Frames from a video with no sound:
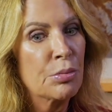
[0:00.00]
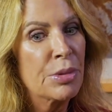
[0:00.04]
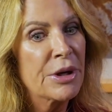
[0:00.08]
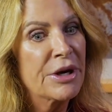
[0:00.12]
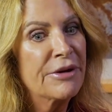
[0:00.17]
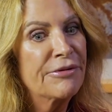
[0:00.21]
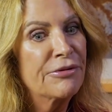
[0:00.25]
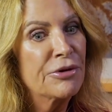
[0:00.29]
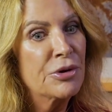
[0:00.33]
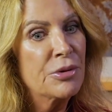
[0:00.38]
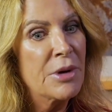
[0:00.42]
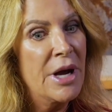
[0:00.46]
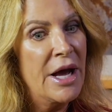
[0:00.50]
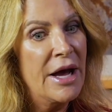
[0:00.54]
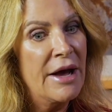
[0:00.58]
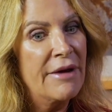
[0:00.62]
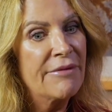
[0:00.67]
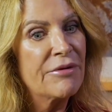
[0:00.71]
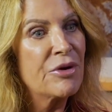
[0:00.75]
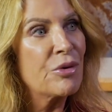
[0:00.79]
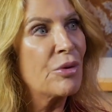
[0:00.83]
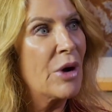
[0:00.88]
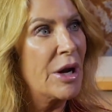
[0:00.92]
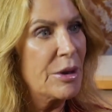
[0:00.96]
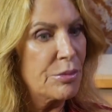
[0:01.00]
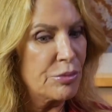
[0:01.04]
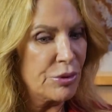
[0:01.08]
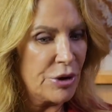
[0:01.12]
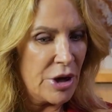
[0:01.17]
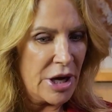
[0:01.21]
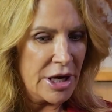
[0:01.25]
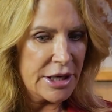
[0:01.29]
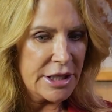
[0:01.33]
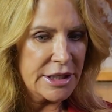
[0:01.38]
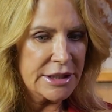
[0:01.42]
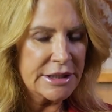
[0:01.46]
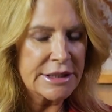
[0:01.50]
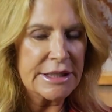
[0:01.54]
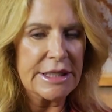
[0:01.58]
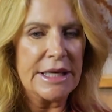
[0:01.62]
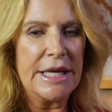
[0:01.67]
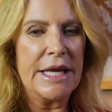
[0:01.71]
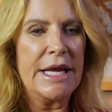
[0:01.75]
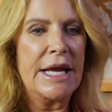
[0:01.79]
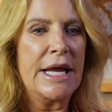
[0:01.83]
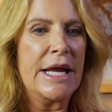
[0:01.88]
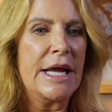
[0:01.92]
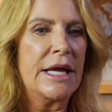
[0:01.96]
But if you have the right product
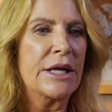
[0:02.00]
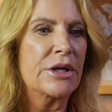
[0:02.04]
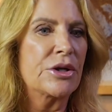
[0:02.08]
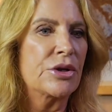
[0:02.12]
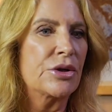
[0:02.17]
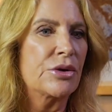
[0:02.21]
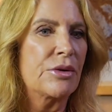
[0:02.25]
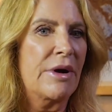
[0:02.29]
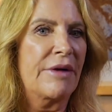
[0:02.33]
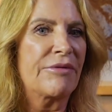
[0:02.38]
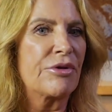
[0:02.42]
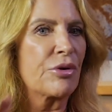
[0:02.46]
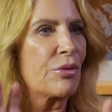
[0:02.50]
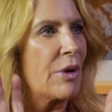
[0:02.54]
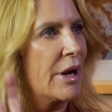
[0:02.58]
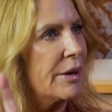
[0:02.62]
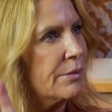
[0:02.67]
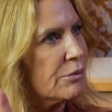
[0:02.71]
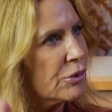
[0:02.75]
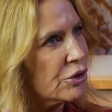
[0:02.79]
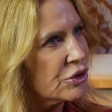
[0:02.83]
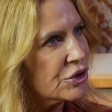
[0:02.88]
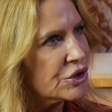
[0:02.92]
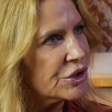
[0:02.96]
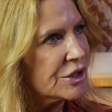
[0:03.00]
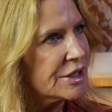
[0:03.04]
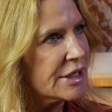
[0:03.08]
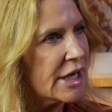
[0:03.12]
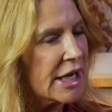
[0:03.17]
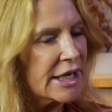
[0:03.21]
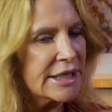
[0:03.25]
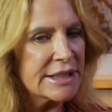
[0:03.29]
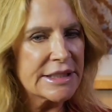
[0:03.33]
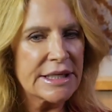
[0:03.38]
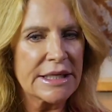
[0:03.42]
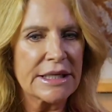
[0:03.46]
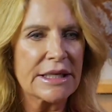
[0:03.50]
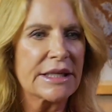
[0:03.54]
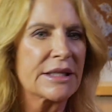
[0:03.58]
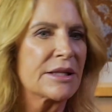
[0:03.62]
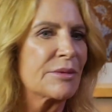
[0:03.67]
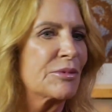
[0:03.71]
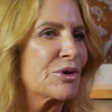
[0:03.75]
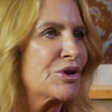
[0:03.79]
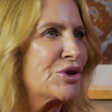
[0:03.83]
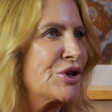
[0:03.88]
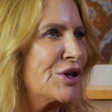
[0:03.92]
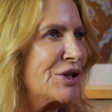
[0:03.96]
and you have the right merchandising
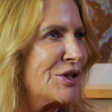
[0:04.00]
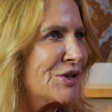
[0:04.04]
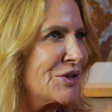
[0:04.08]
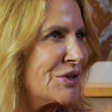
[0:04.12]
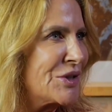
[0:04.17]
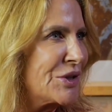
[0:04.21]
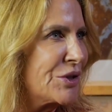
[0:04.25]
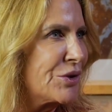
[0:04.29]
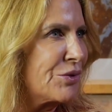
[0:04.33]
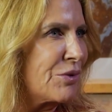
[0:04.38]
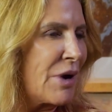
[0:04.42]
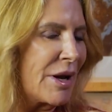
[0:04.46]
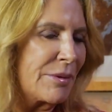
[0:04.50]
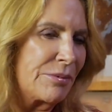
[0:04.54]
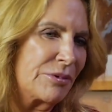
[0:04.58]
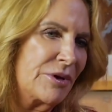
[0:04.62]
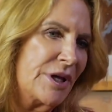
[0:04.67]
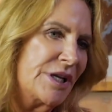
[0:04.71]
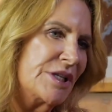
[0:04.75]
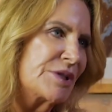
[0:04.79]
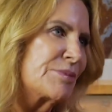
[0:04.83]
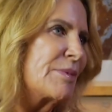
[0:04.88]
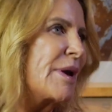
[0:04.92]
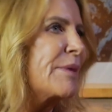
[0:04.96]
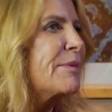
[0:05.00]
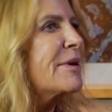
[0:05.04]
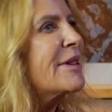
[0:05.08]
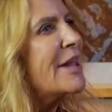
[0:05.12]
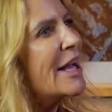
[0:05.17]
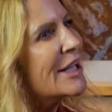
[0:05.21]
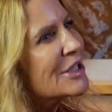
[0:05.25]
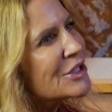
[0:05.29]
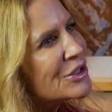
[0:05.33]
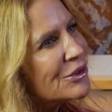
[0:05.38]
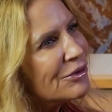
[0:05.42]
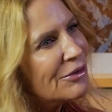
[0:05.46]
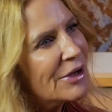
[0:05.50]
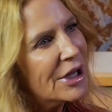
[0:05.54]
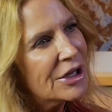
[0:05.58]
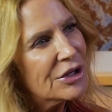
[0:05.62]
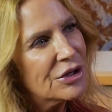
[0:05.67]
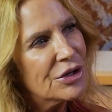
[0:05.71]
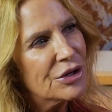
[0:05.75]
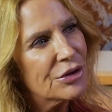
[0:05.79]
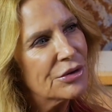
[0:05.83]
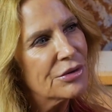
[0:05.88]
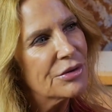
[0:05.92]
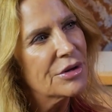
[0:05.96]
and the machine is in the right place, maybe that's a
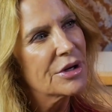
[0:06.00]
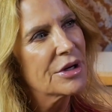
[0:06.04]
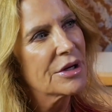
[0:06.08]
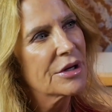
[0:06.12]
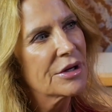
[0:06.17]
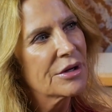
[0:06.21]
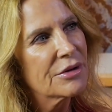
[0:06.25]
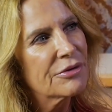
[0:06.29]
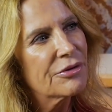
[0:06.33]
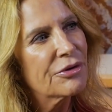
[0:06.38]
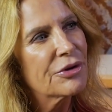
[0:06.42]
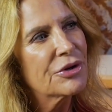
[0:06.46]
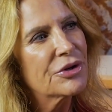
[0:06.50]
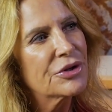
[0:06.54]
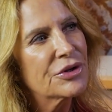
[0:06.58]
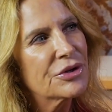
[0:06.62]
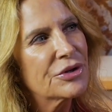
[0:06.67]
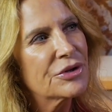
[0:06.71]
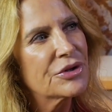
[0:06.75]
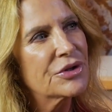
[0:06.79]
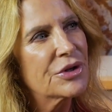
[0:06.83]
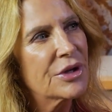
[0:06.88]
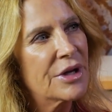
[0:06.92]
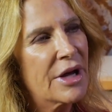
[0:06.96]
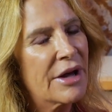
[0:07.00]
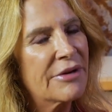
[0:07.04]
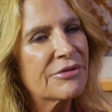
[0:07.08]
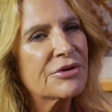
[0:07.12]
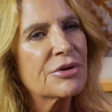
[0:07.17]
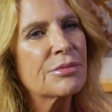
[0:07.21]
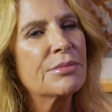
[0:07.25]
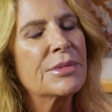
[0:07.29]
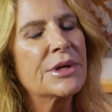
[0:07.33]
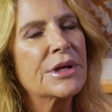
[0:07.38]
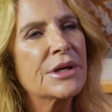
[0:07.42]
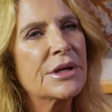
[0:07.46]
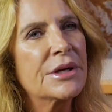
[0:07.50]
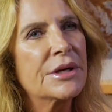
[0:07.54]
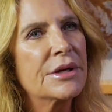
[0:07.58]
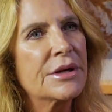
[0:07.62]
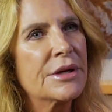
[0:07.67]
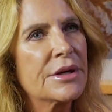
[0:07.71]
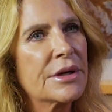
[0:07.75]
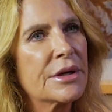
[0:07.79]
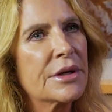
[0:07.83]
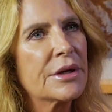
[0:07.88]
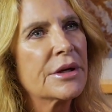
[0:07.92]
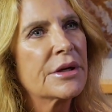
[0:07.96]
venue for you too. So you have to
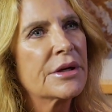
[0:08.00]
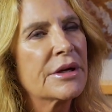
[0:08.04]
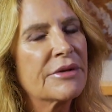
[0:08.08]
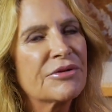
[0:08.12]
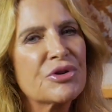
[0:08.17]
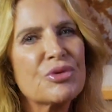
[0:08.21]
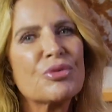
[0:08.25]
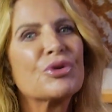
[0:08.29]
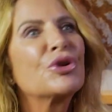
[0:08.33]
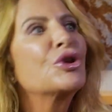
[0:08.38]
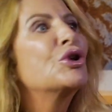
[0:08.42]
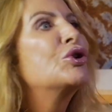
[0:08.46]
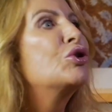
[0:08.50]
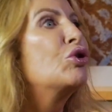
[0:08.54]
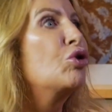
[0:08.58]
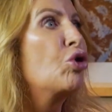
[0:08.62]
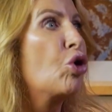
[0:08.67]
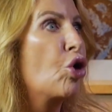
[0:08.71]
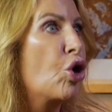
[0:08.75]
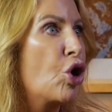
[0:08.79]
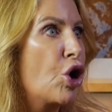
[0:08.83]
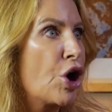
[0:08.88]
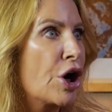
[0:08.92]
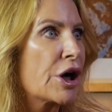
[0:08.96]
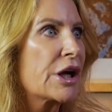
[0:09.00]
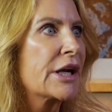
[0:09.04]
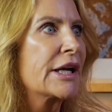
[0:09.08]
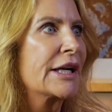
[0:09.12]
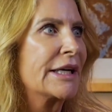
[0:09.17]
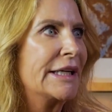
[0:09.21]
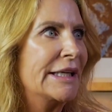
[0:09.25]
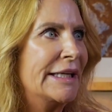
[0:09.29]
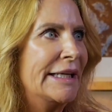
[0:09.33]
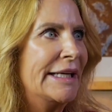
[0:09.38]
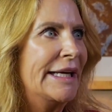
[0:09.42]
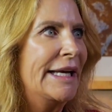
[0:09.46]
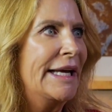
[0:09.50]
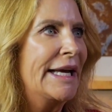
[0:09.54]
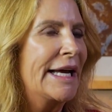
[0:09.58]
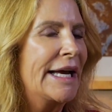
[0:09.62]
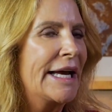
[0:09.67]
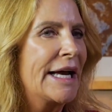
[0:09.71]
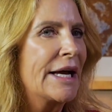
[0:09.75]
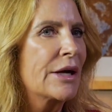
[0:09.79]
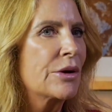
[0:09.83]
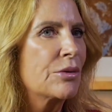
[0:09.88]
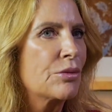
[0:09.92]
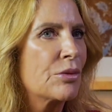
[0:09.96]
really look
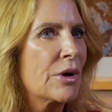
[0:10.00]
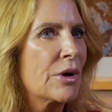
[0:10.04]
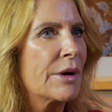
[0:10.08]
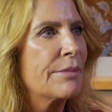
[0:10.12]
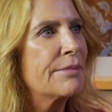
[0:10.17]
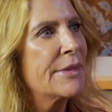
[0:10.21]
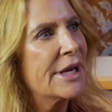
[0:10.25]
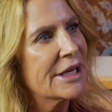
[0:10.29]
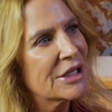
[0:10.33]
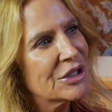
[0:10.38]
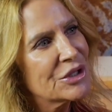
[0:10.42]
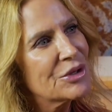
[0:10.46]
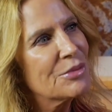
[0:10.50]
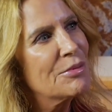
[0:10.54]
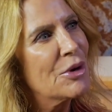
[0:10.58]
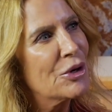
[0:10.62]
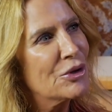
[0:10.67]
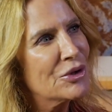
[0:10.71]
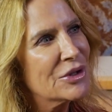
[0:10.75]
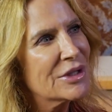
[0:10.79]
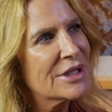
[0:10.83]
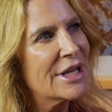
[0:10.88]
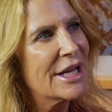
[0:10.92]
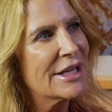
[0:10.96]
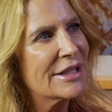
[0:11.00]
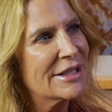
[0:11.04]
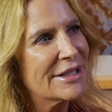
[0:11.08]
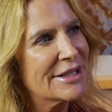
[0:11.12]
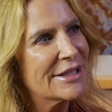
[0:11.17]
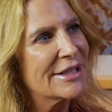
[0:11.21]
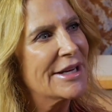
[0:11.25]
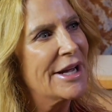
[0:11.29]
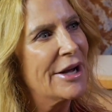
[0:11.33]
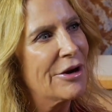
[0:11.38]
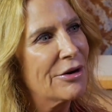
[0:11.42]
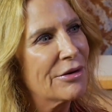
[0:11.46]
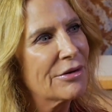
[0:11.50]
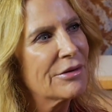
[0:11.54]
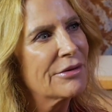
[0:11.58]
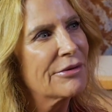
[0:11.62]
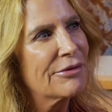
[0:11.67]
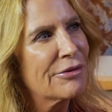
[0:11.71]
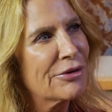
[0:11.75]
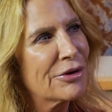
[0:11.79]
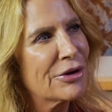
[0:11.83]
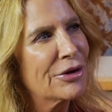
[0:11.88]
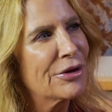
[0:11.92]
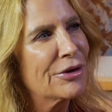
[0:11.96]
at what makes the most sense now
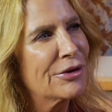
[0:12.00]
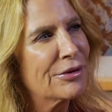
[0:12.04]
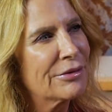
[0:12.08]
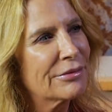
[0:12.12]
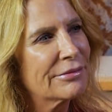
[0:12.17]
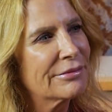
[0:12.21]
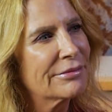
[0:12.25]
for you.